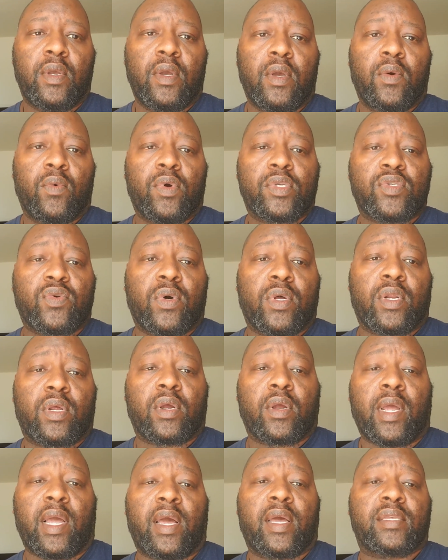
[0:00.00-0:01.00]
What's going on,
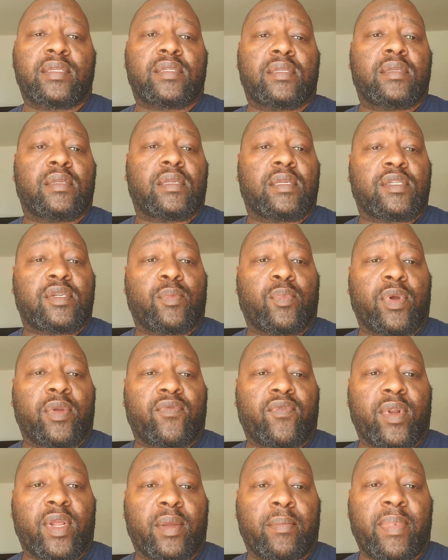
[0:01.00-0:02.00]
guys? This is your boy
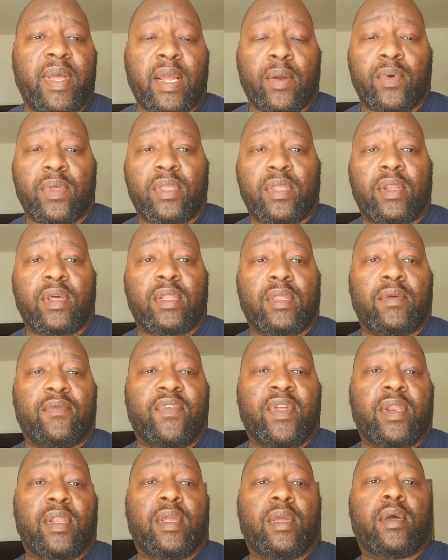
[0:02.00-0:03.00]
Fred back with another
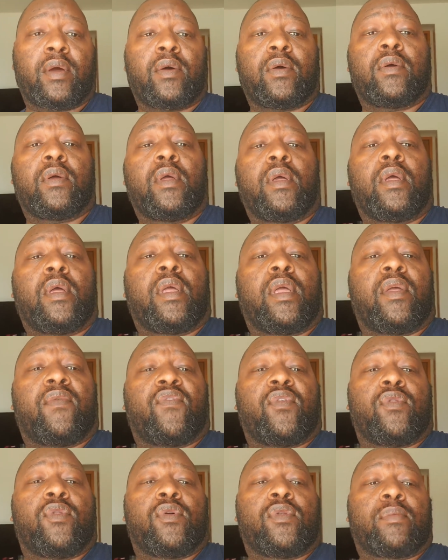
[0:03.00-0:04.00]
video. If
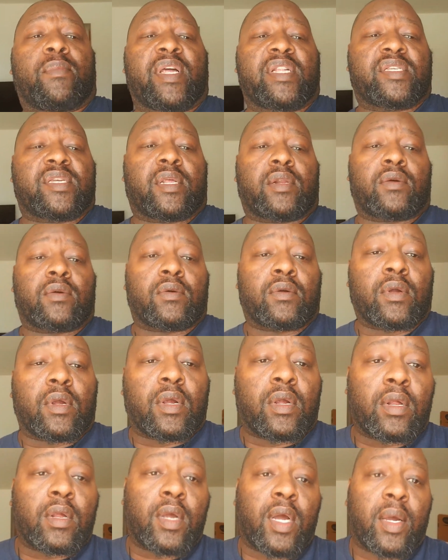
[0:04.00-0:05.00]
you're new to my channel,
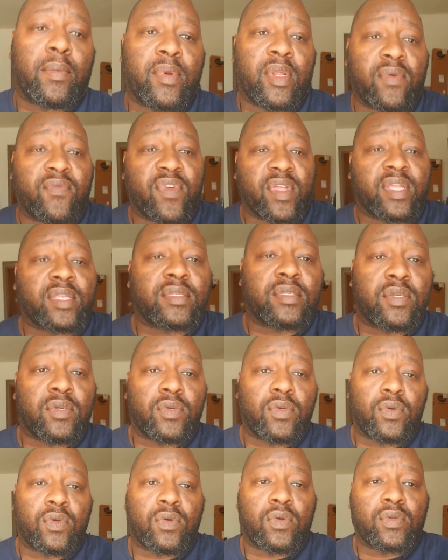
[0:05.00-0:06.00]
don't forget
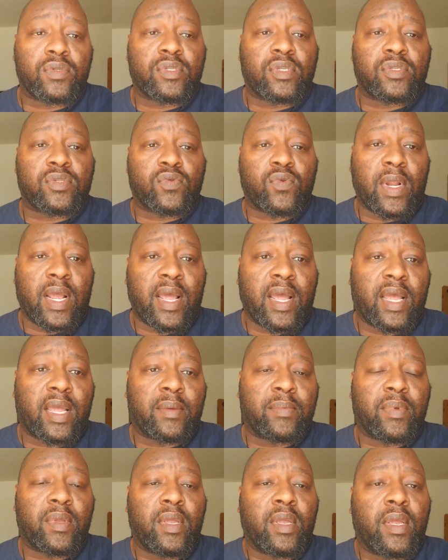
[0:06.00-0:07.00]
to
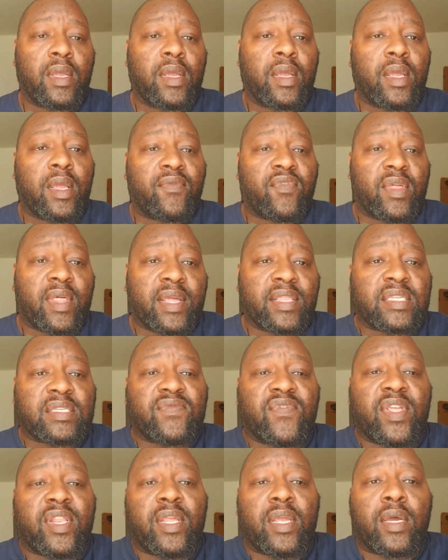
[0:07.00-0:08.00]
subscribe. If you like this
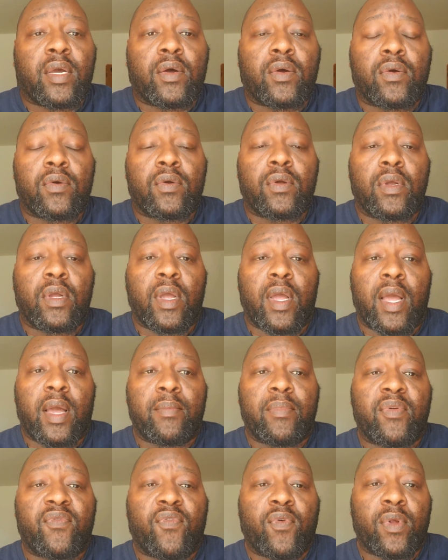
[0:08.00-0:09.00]
video,
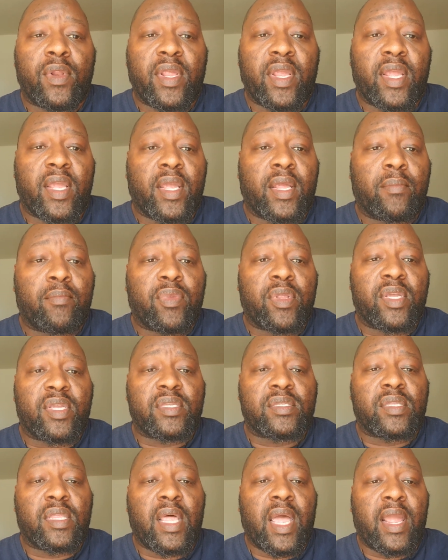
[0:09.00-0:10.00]
before the end,
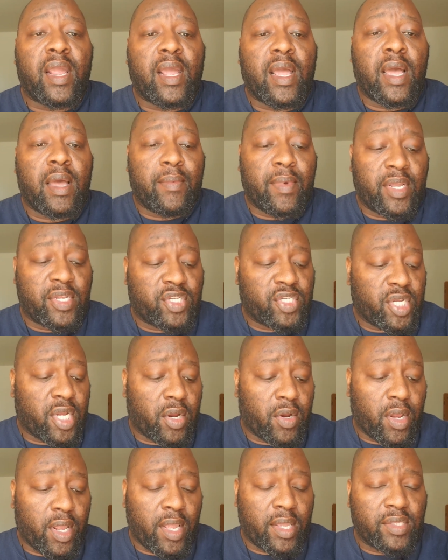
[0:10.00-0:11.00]
please like, comment,
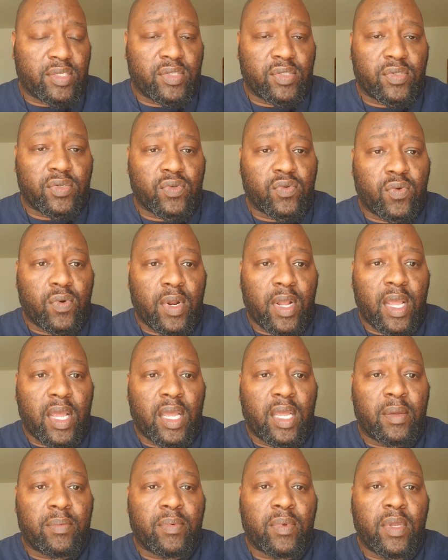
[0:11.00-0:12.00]
share, and
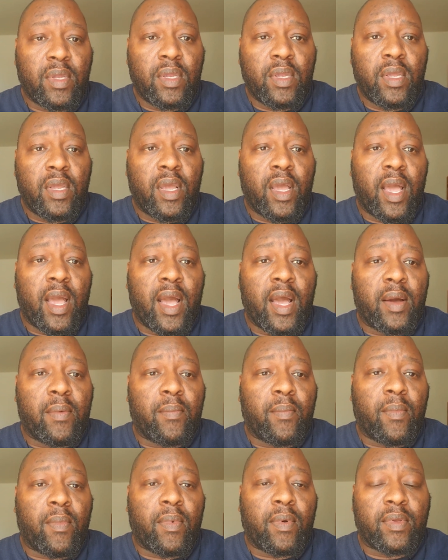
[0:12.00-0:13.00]
subscribe.
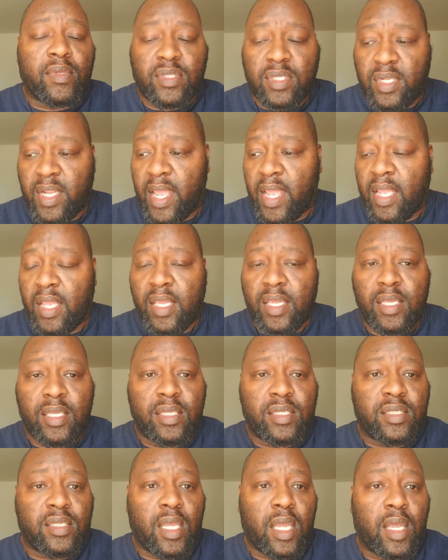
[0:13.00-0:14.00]
Today
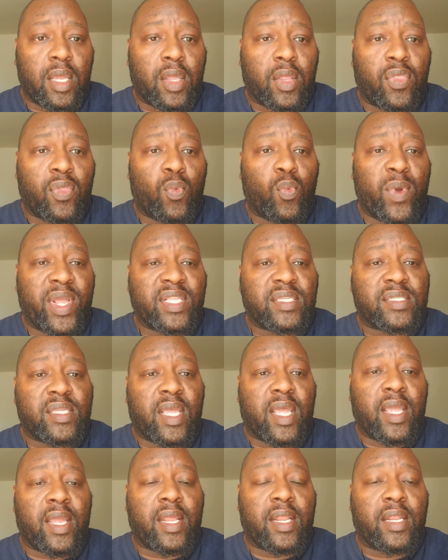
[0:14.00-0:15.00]
is
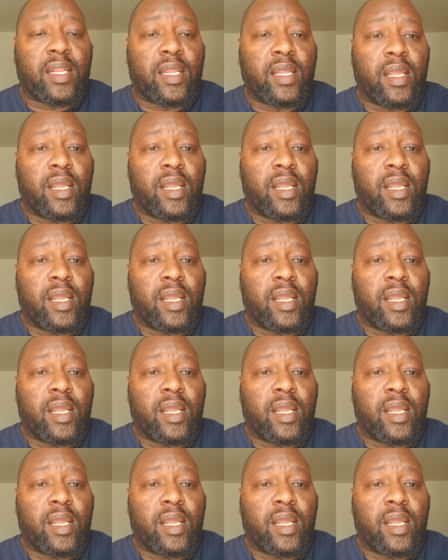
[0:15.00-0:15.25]
Wednesday,